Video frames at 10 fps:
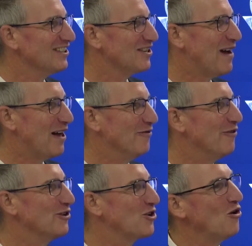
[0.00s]
us about the
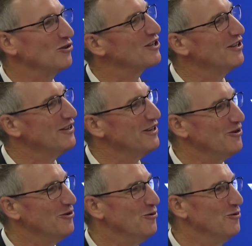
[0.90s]
first concert that
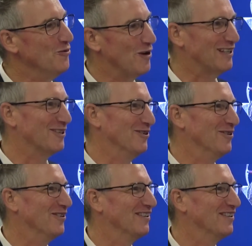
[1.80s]
you went to.